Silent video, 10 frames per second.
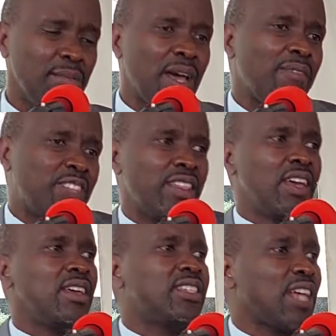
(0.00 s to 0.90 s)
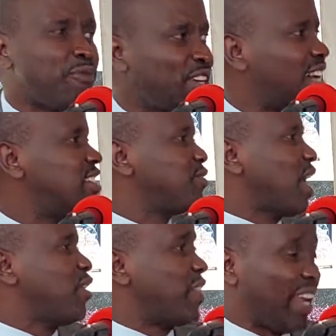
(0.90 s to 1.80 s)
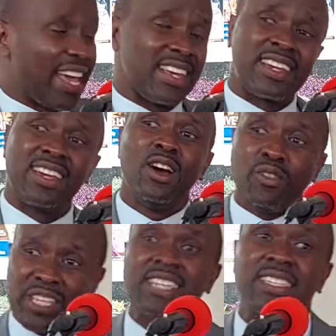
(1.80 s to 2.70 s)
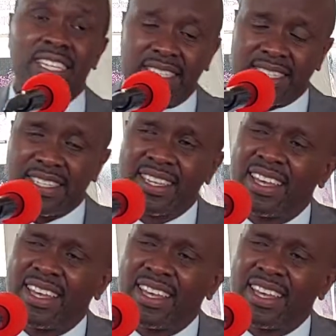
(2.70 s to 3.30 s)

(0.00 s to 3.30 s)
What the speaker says: after the East African revival and the like of the 60s.